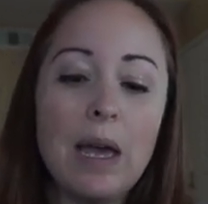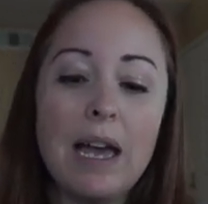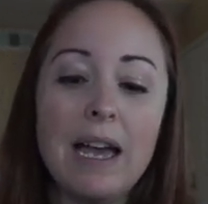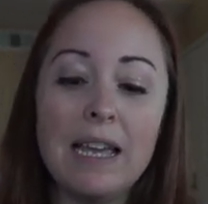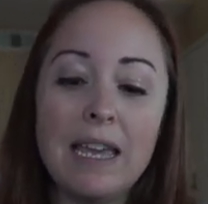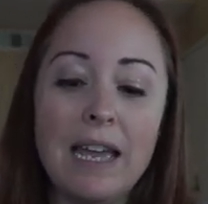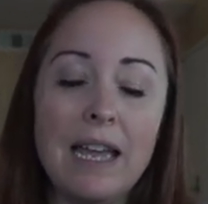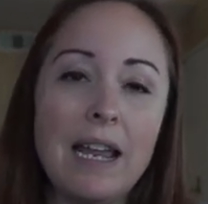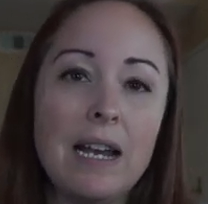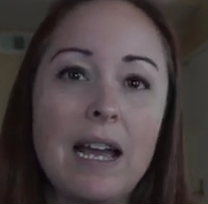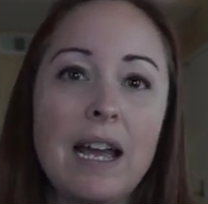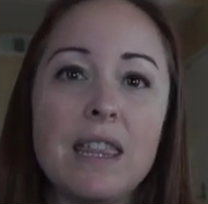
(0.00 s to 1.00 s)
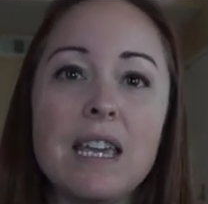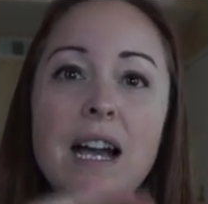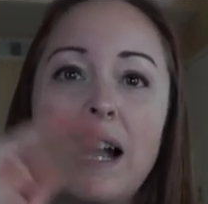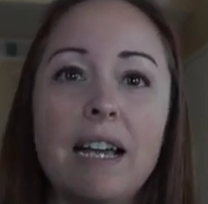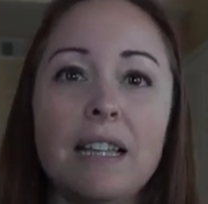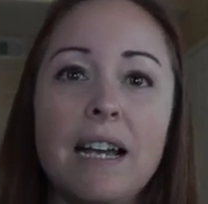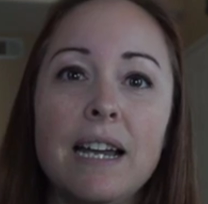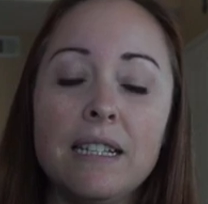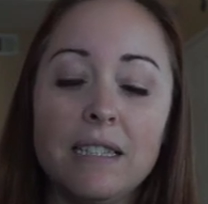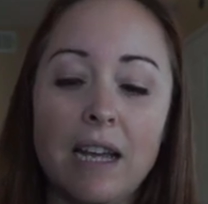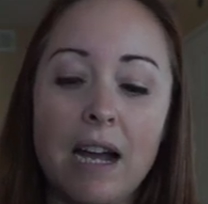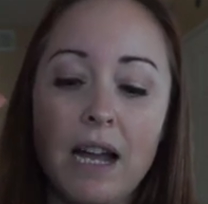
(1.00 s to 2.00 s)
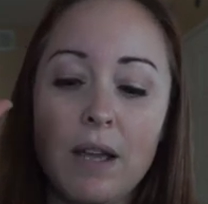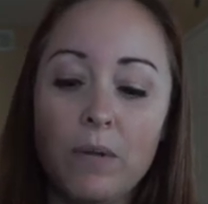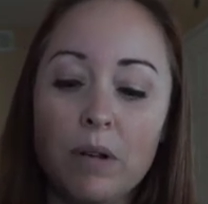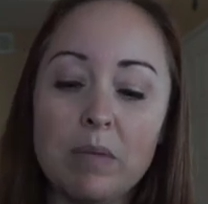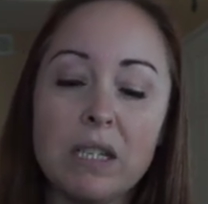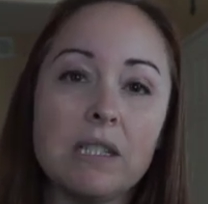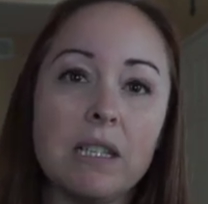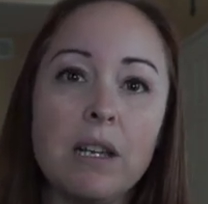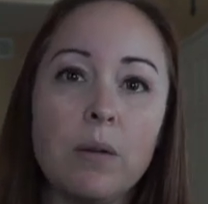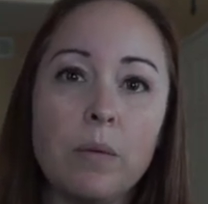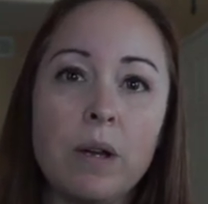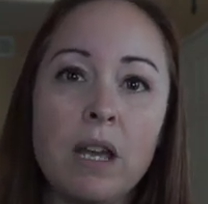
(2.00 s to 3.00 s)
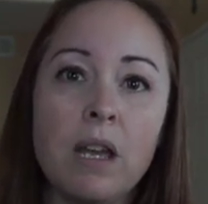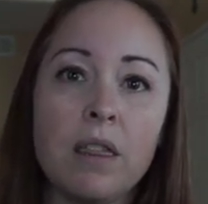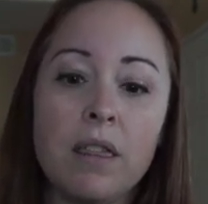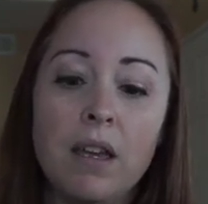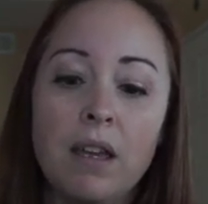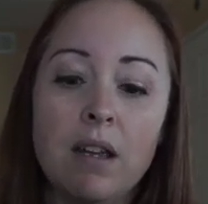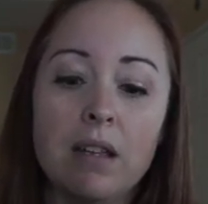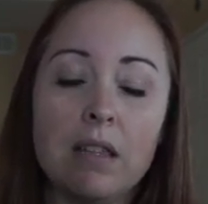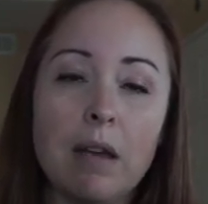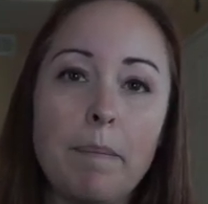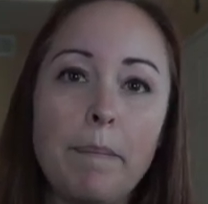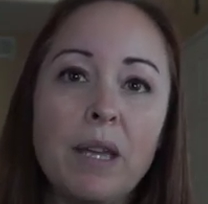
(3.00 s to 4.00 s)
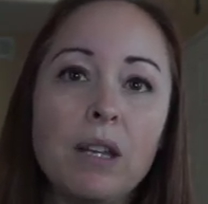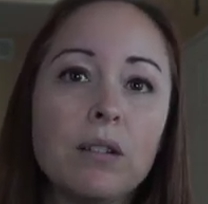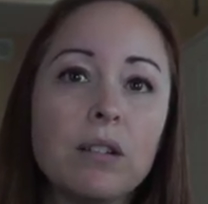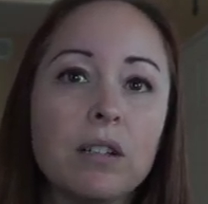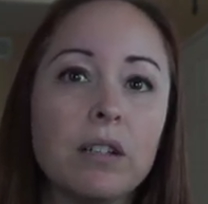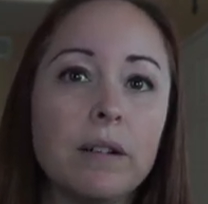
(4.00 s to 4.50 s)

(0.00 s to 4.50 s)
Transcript: Again, I think highlights, I would mix it with the milk